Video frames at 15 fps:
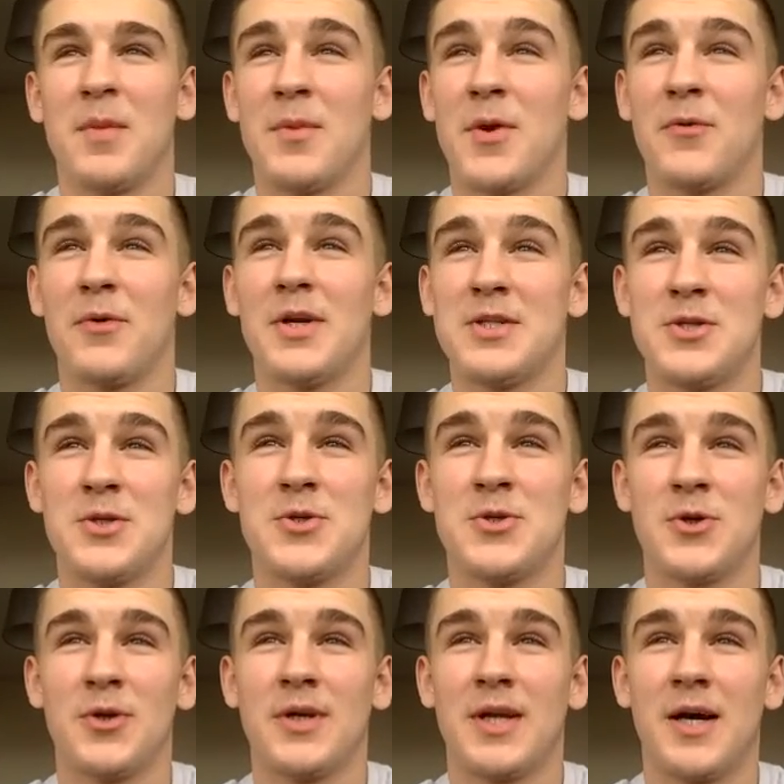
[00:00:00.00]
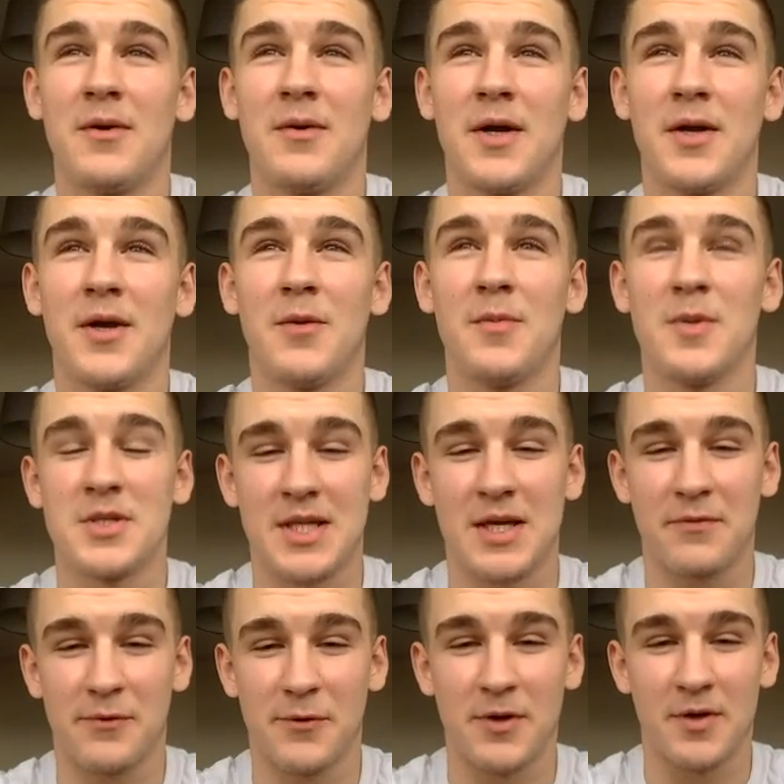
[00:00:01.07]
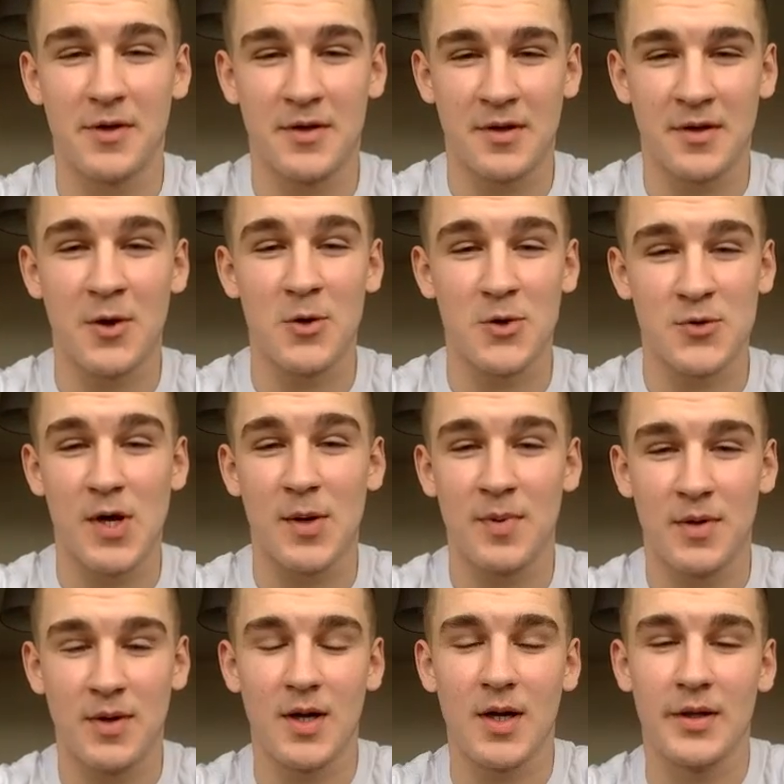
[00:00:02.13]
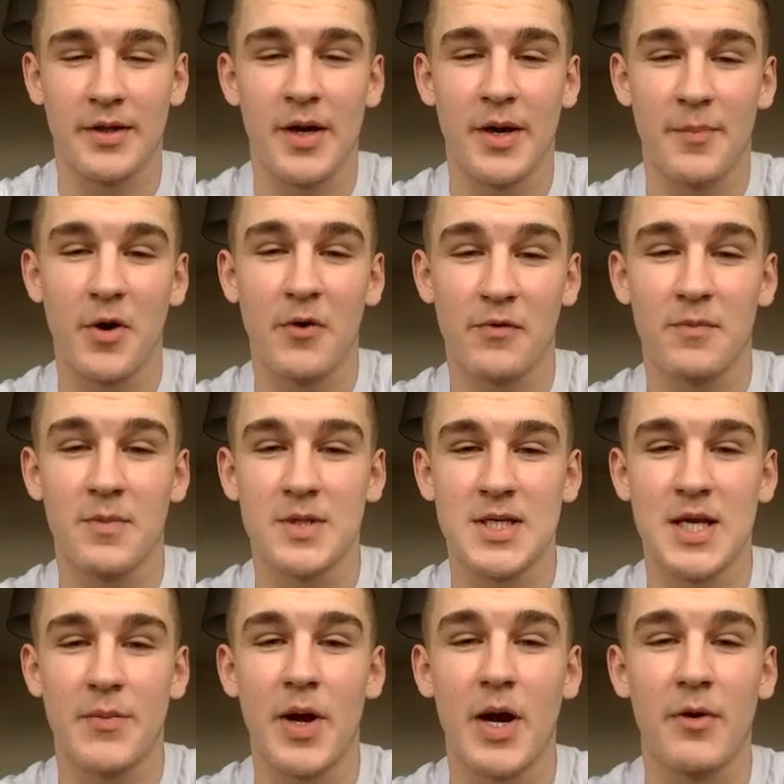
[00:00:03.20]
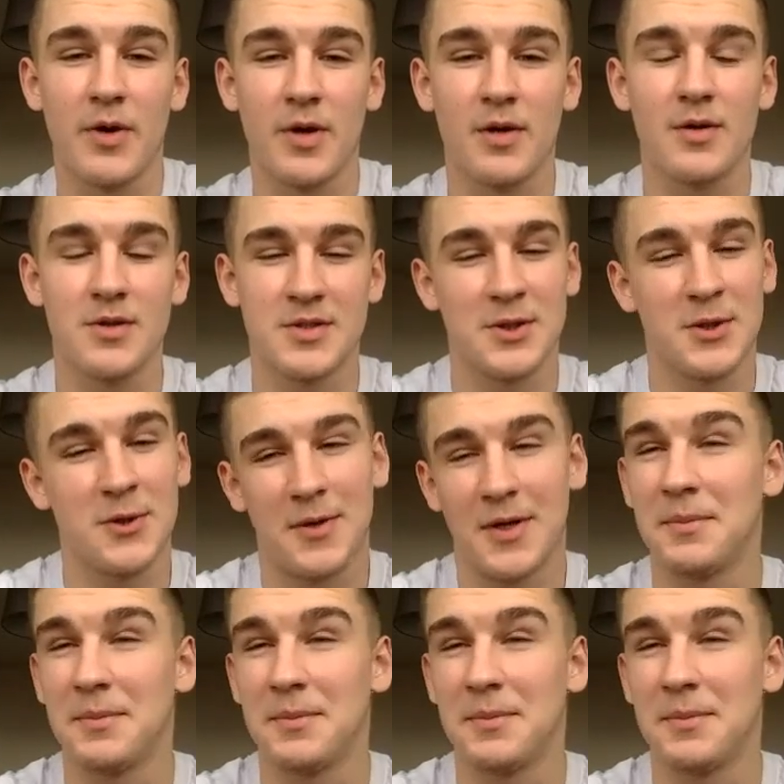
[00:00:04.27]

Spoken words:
not really too sure now. I know Mustafa and Coach Rob are both from the same area, so